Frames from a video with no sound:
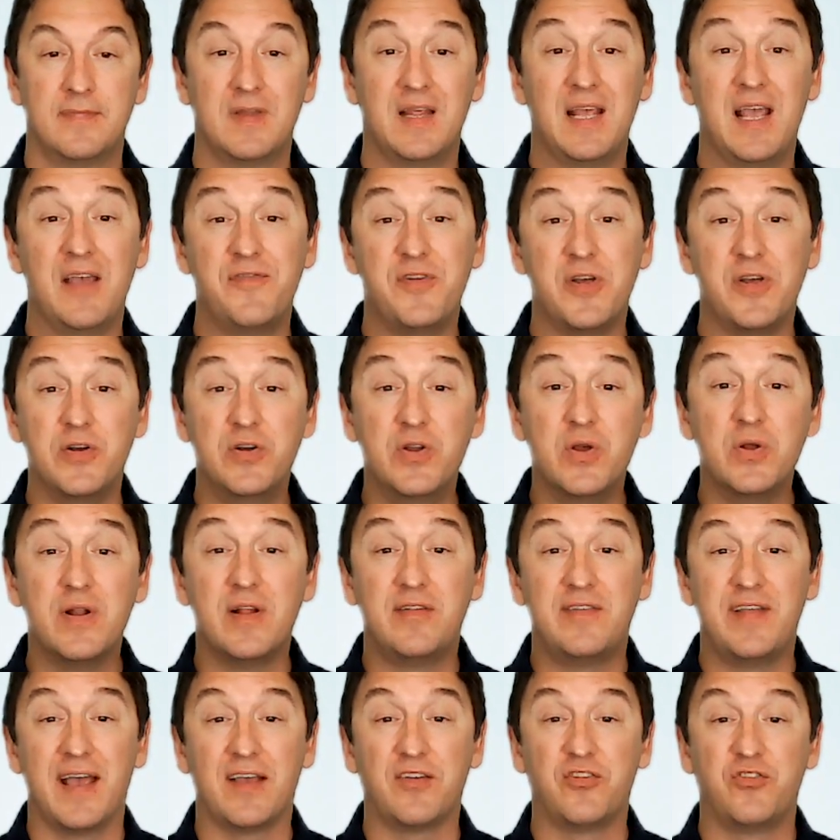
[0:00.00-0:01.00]
If you're new
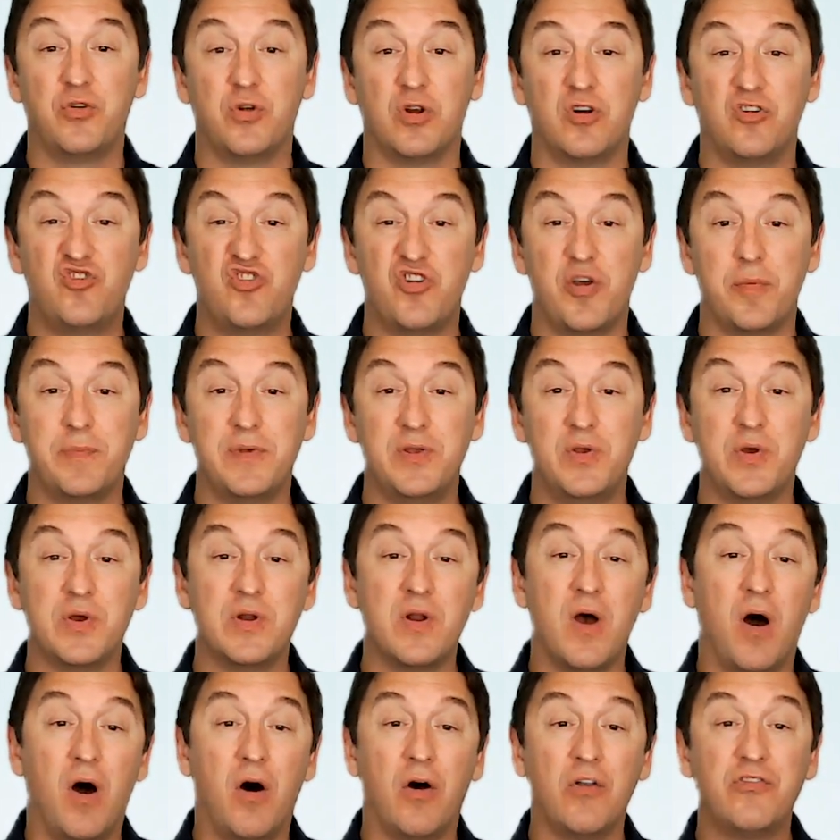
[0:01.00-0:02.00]
to Tech Stewardship, you can
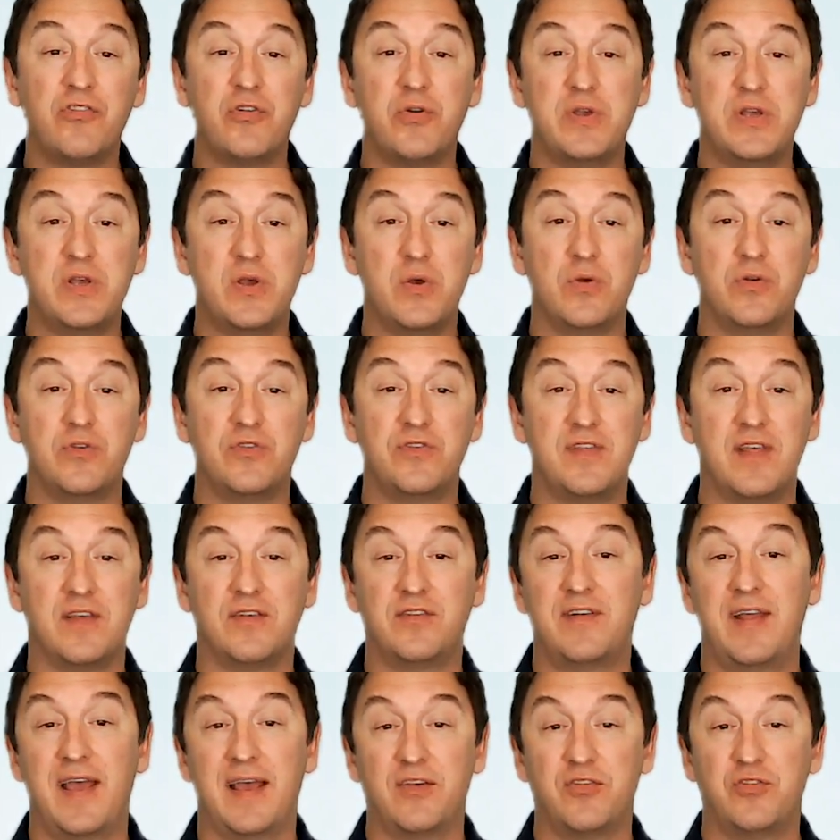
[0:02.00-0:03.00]
also use
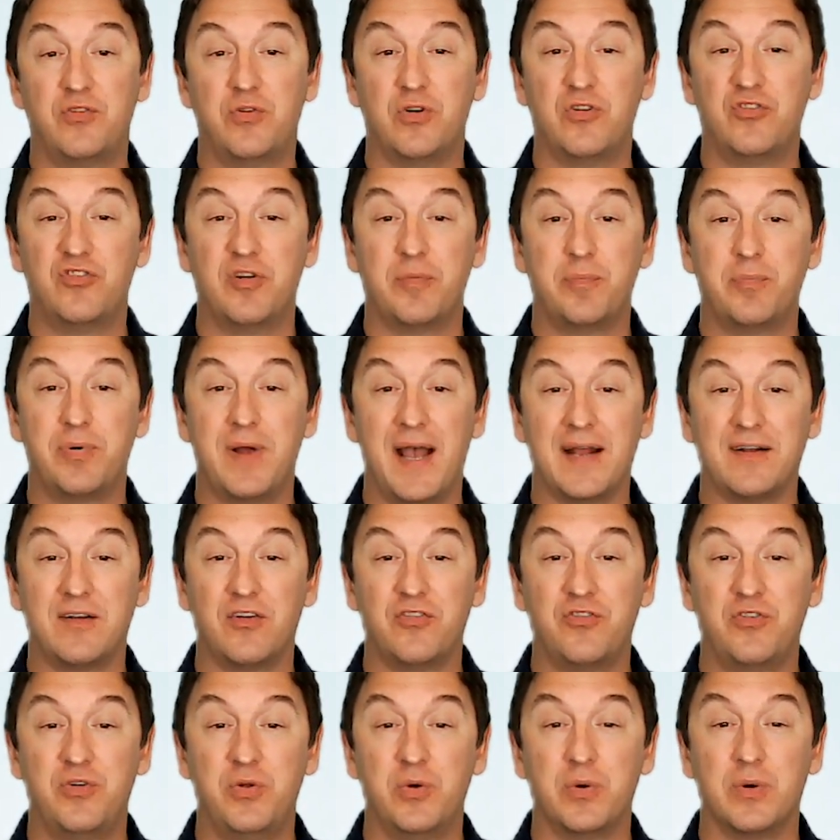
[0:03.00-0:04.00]
this Tech Stewardship
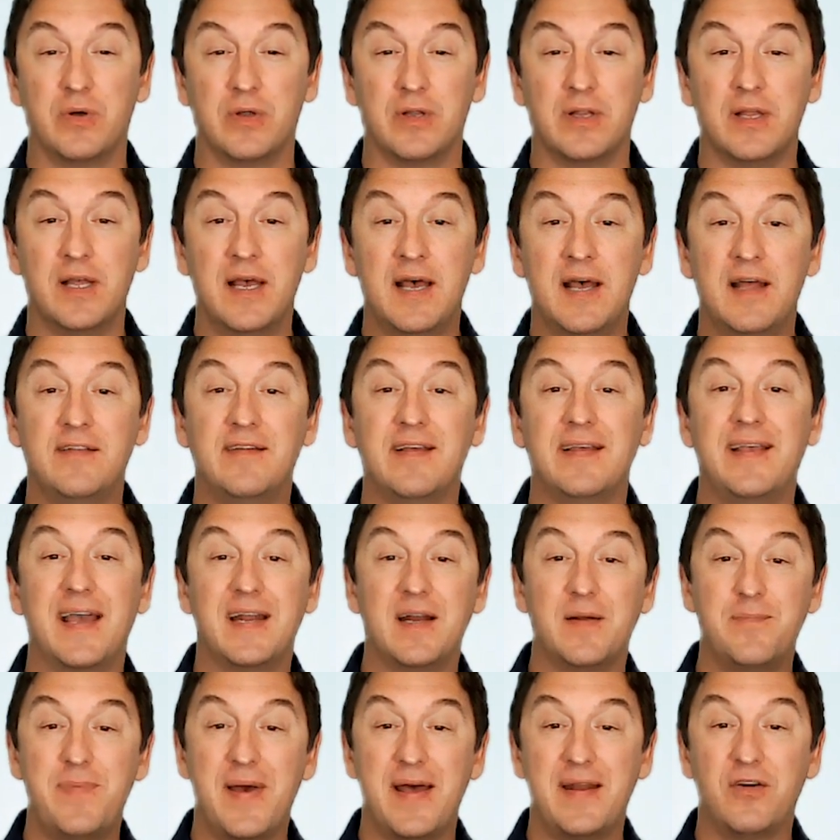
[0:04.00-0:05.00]
Practice tool to get
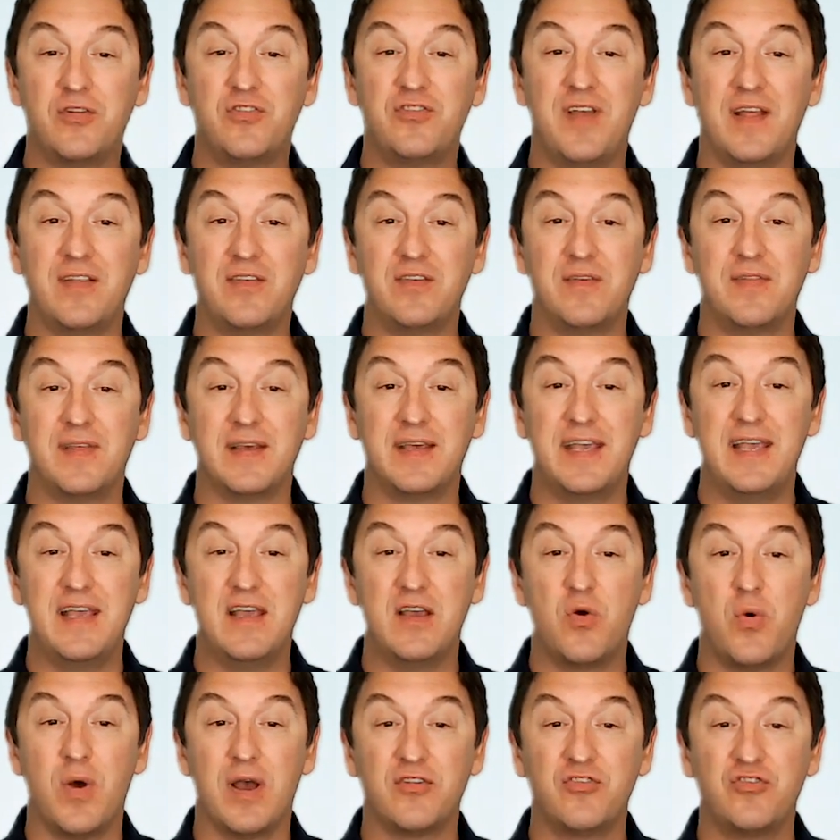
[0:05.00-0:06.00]
a better sense of the key
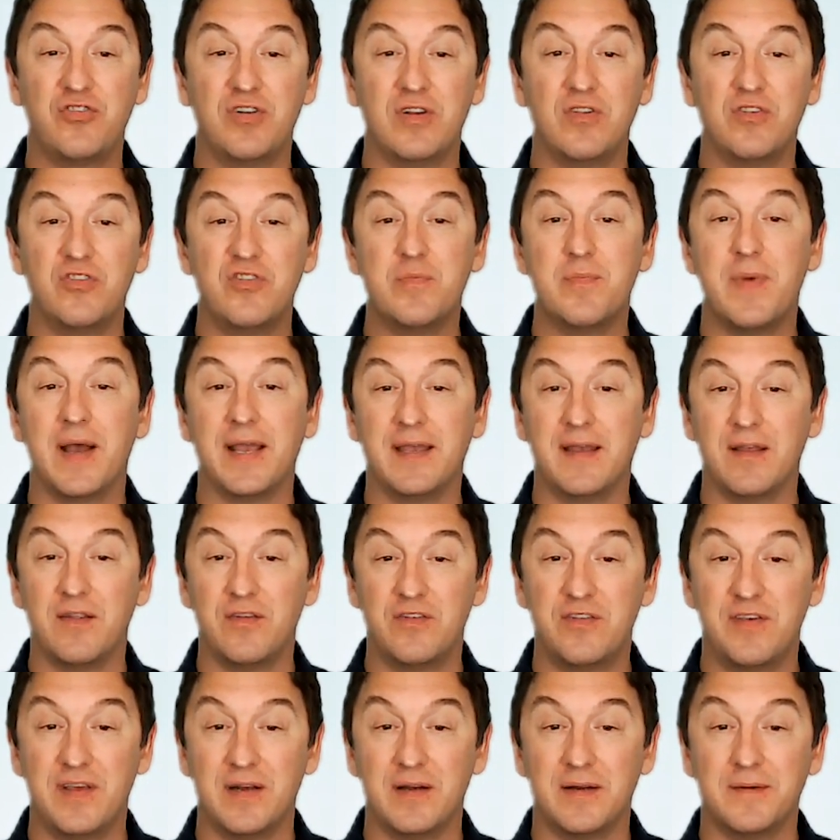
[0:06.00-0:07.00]
questions you might
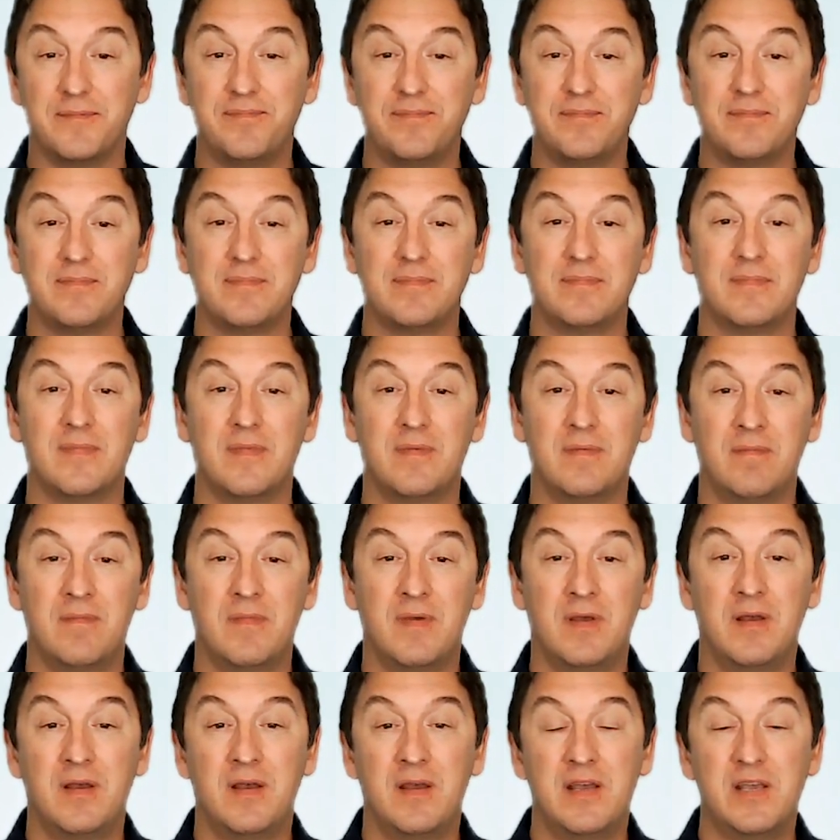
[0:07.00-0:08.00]
consider.
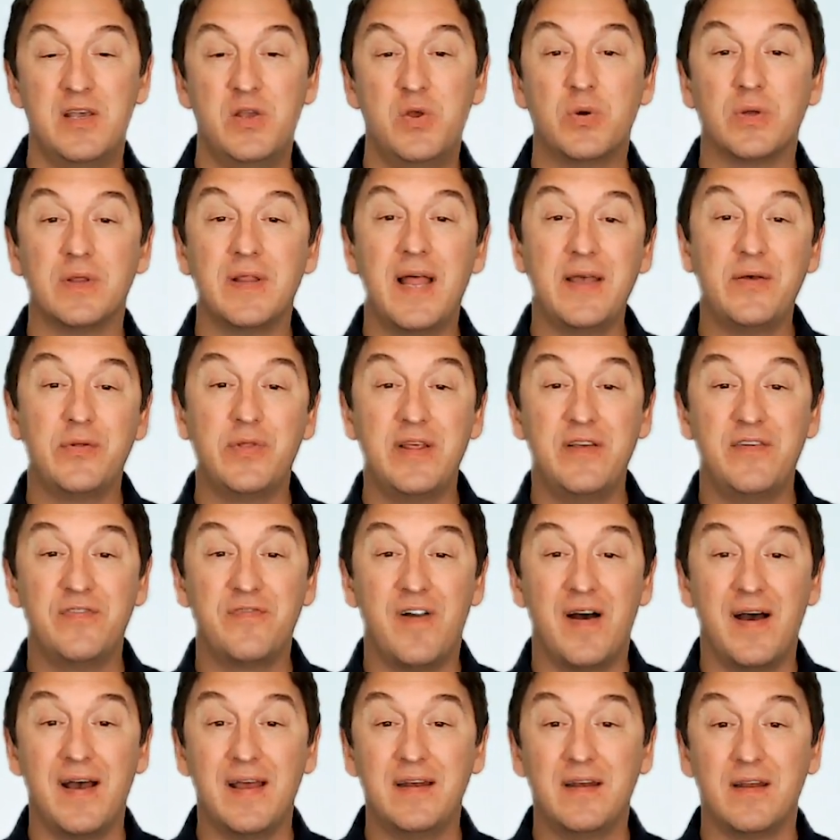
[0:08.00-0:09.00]
You will likely
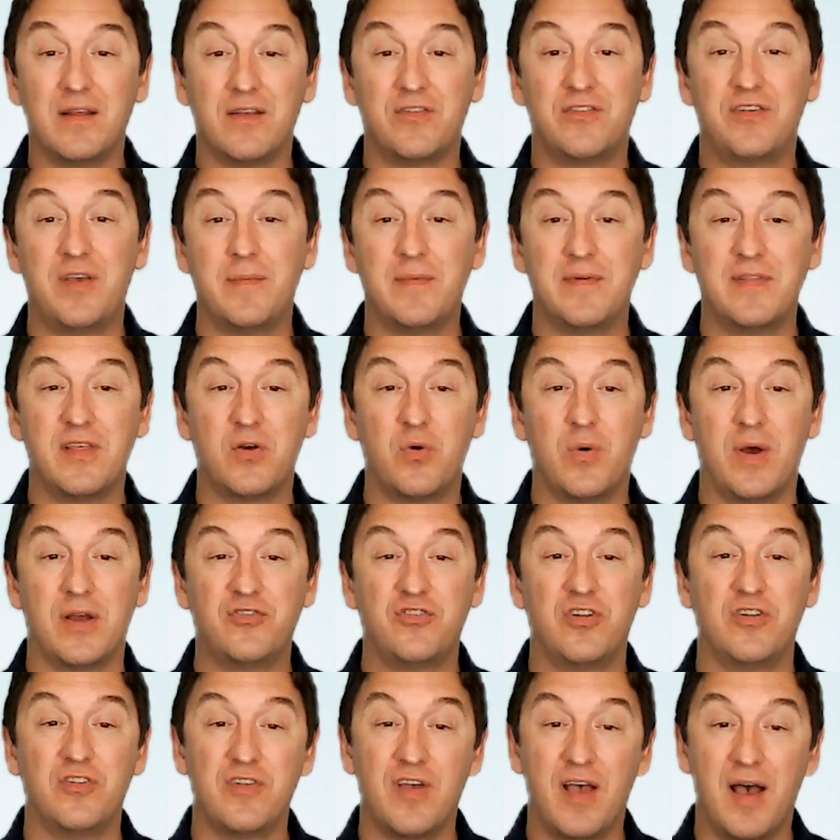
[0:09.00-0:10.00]
find some of the
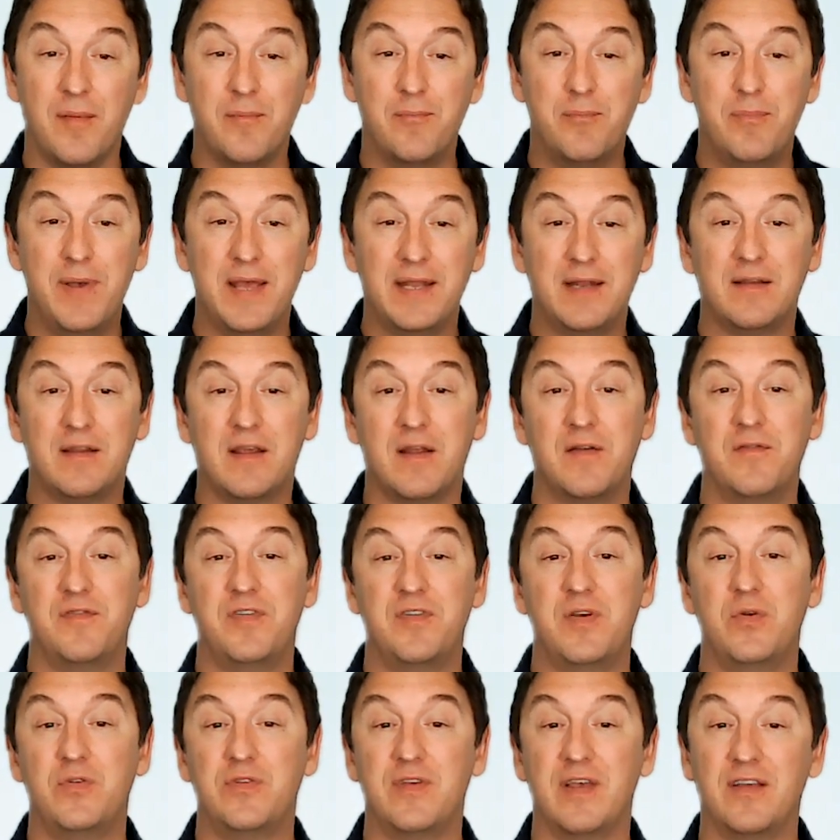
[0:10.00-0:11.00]
questions a bit
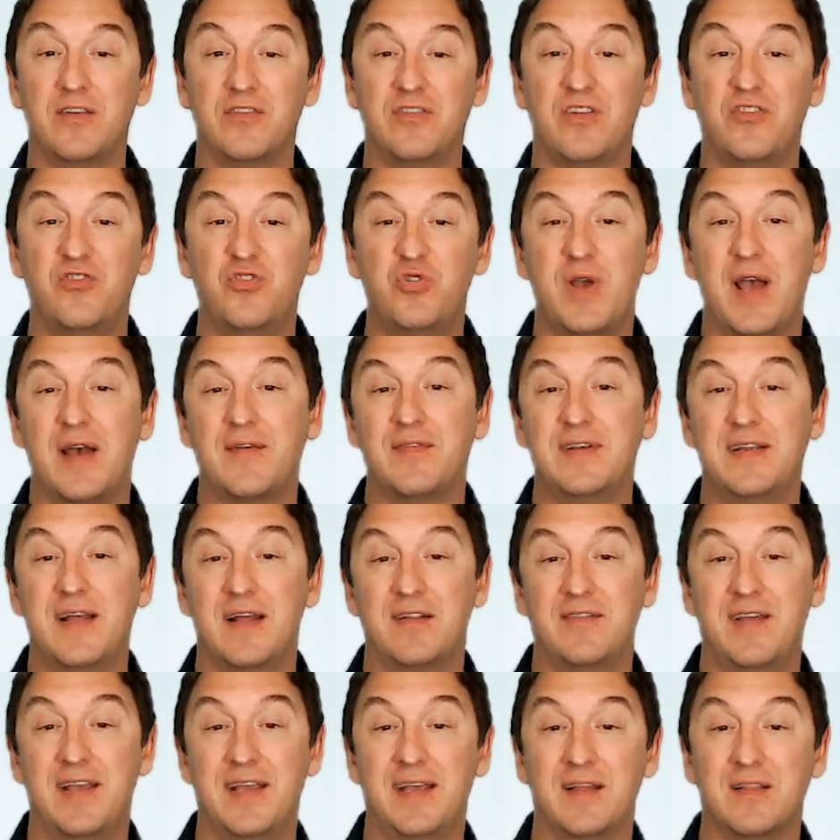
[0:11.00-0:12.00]
confusing since you haven't
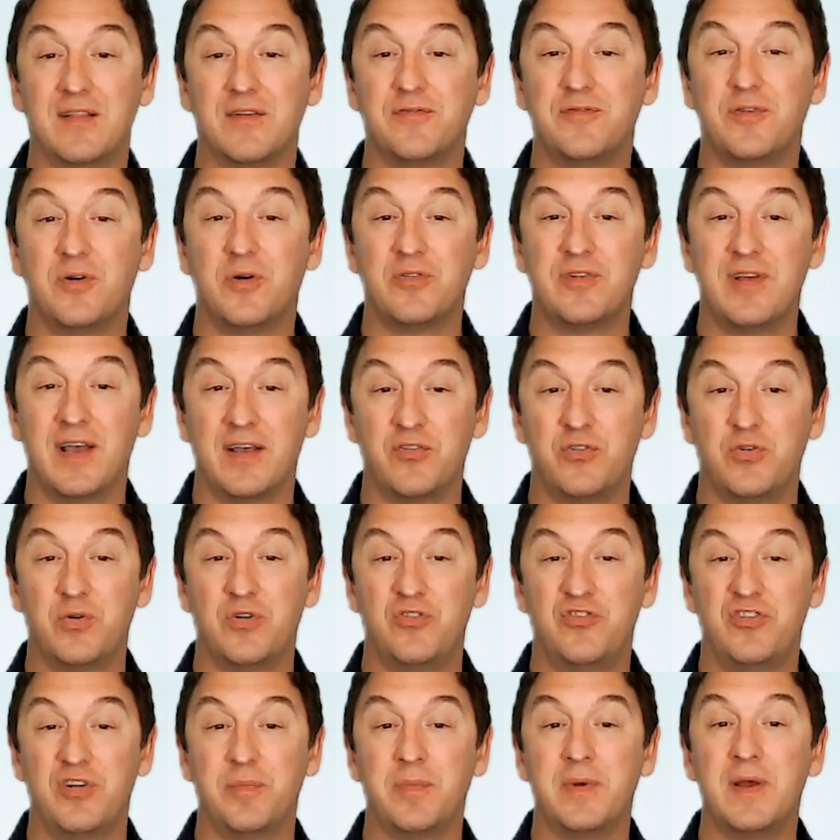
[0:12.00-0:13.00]
yet taken the full Tech
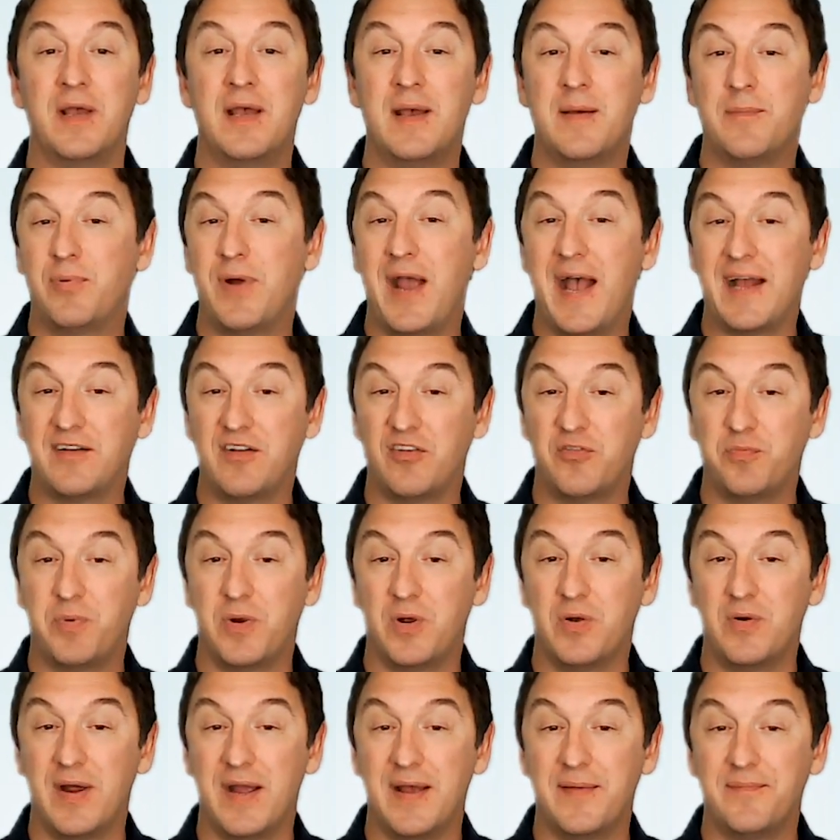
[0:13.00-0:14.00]
Stewardship Practice
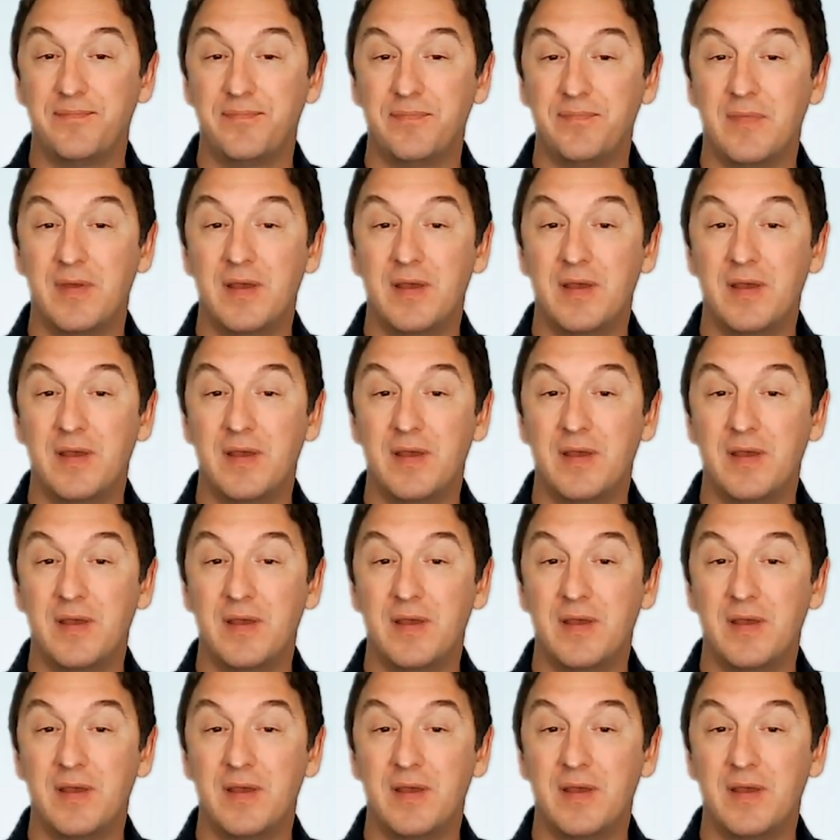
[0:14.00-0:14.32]
program.